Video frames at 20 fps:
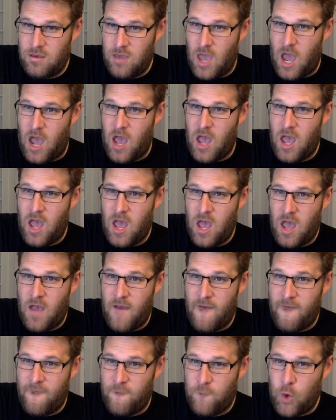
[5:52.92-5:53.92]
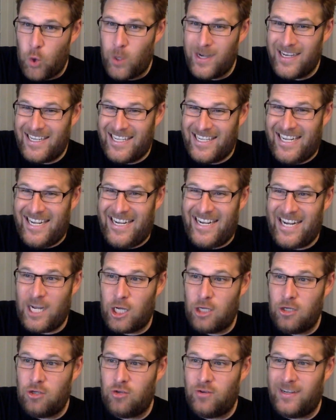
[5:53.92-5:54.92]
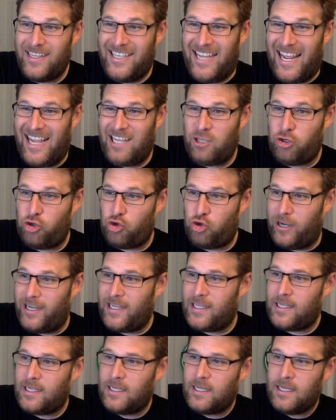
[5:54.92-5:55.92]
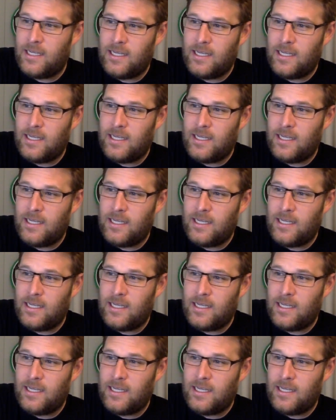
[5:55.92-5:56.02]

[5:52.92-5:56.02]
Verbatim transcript: Yeah, 1,400 days straight.